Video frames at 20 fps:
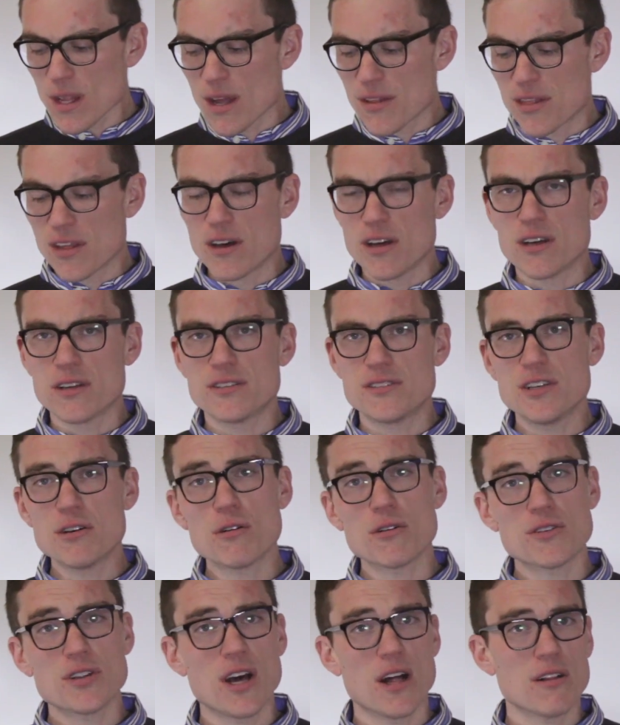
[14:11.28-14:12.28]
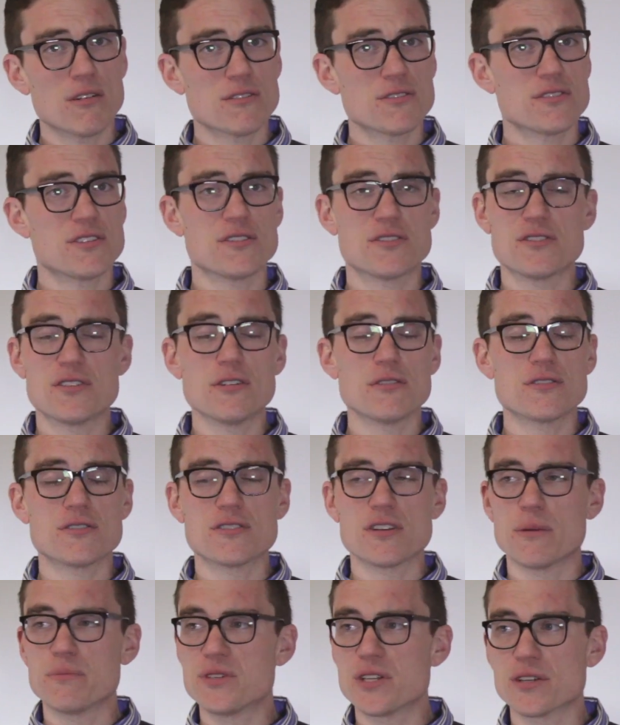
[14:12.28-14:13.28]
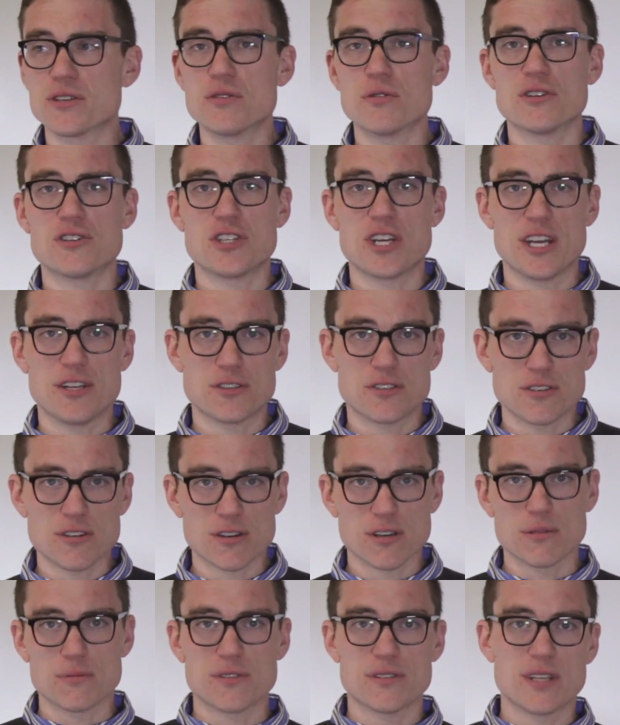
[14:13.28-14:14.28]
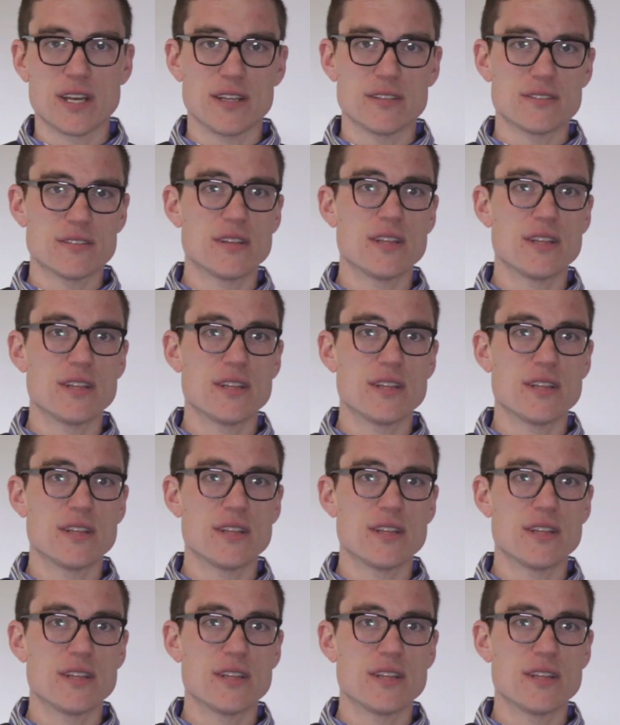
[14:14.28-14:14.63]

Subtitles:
The 0 tolerance is still subject to a changed circumstance.